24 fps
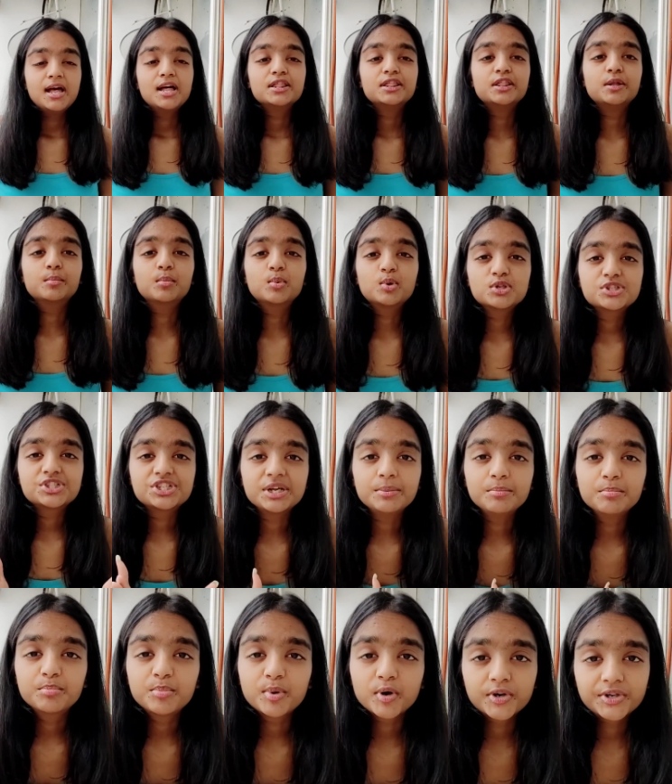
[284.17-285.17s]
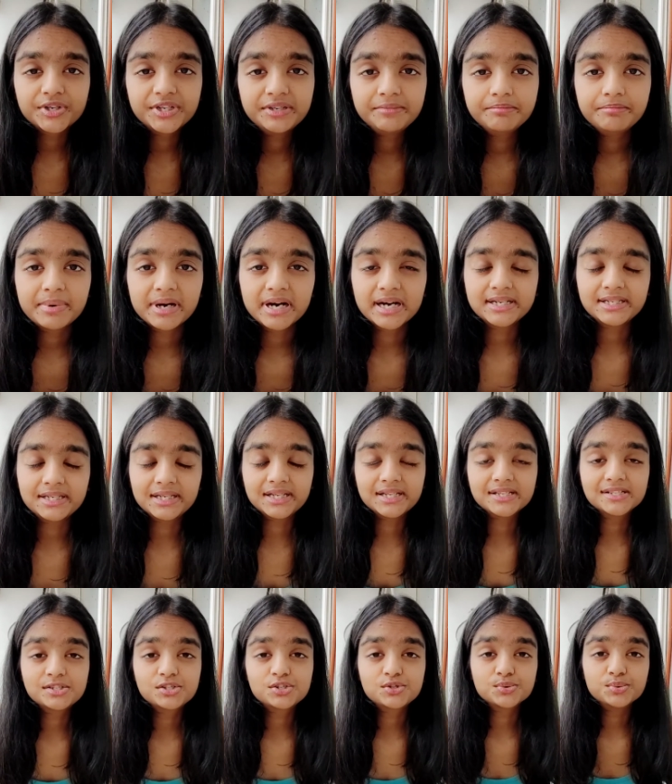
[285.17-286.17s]
The most important part
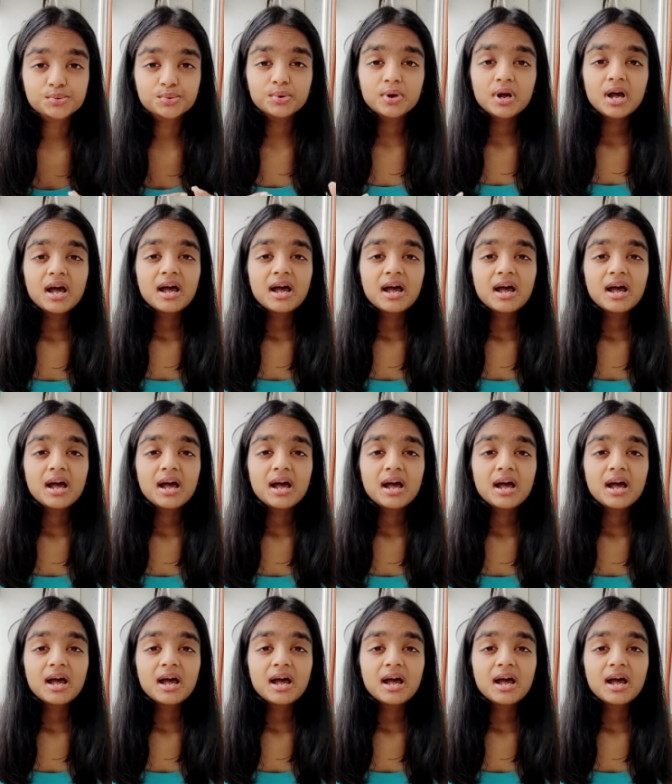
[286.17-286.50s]
is to